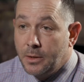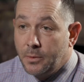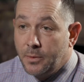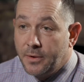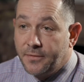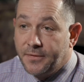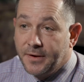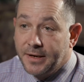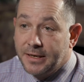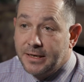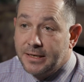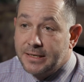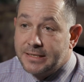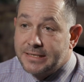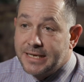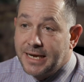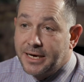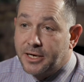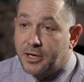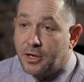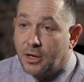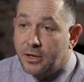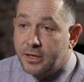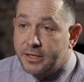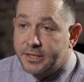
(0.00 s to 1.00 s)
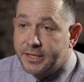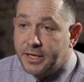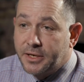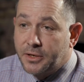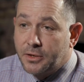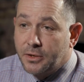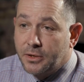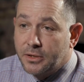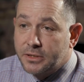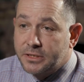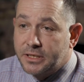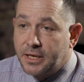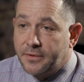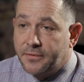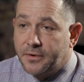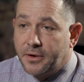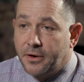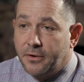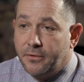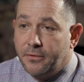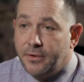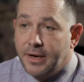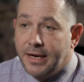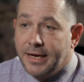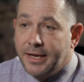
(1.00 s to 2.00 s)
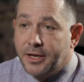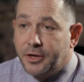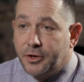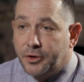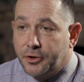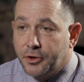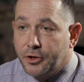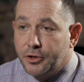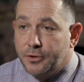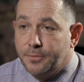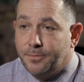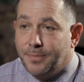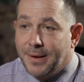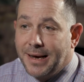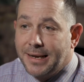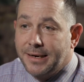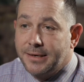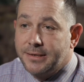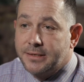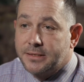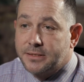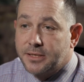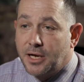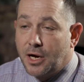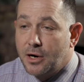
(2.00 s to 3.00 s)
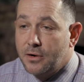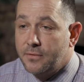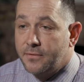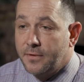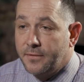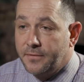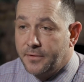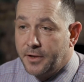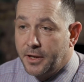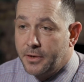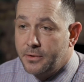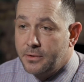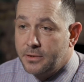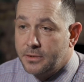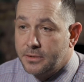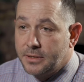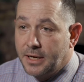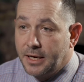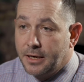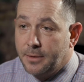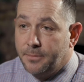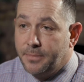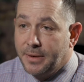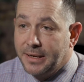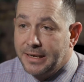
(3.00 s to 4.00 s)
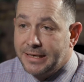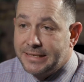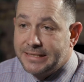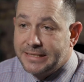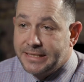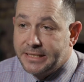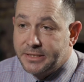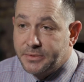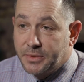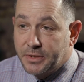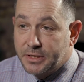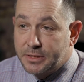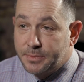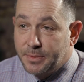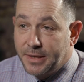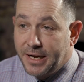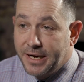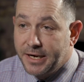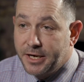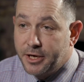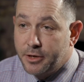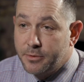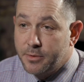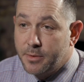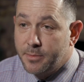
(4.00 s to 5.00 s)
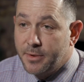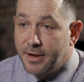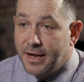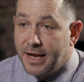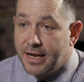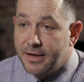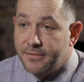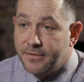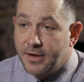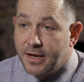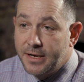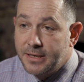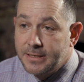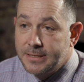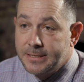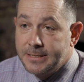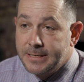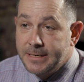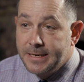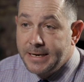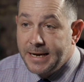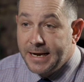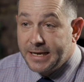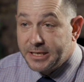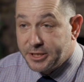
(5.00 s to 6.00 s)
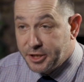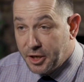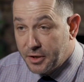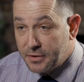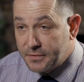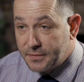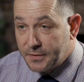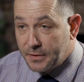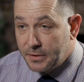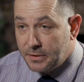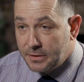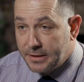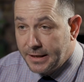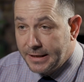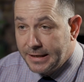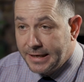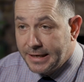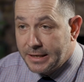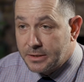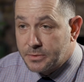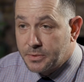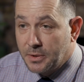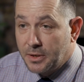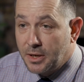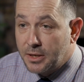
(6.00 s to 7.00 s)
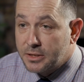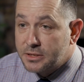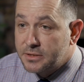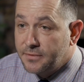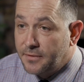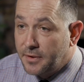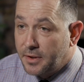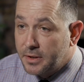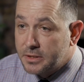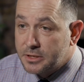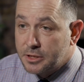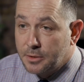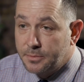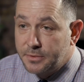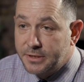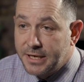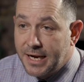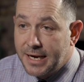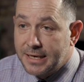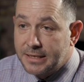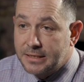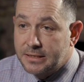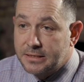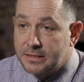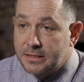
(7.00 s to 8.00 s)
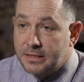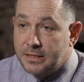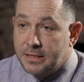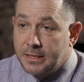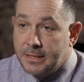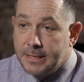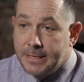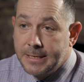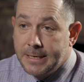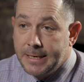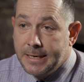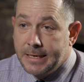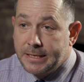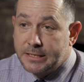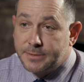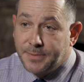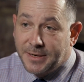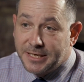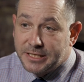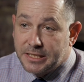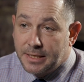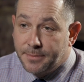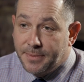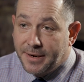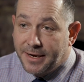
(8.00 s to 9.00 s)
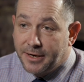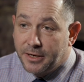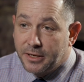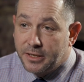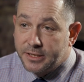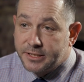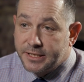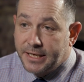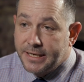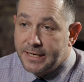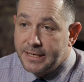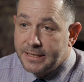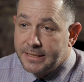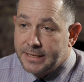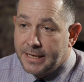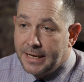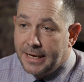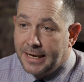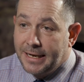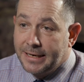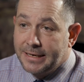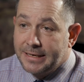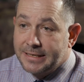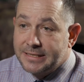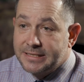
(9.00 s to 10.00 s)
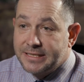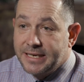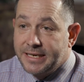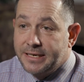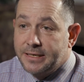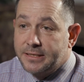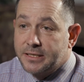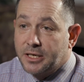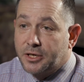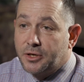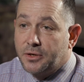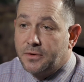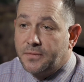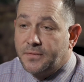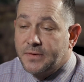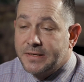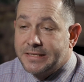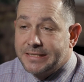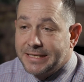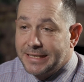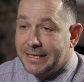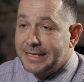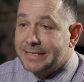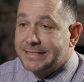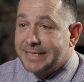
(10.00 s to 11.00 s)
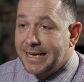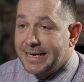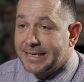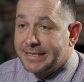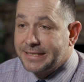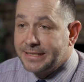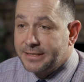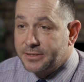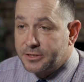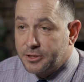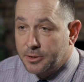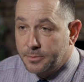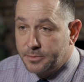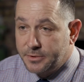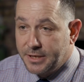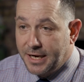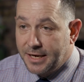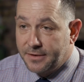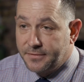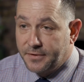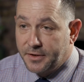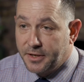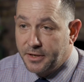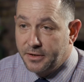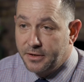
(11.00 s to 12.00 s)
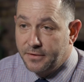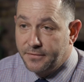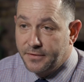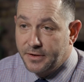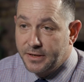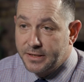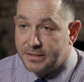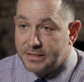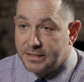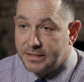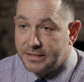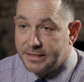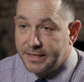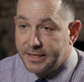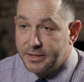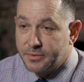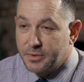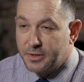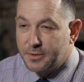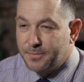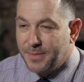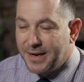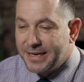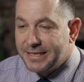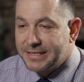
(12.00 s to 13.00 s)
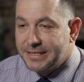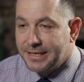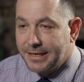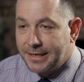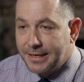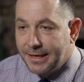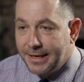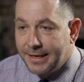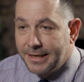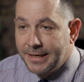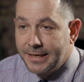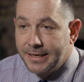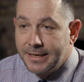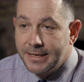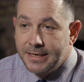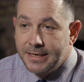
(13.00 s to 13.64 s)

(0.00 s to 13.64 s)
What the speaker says: We feel that a psychology course gives you a really good balanced overview and ability to explain human behaviour. It's useful, it links with lots of other subjects, especially biology, and it's seen as a good facilitating subject for universities, which basically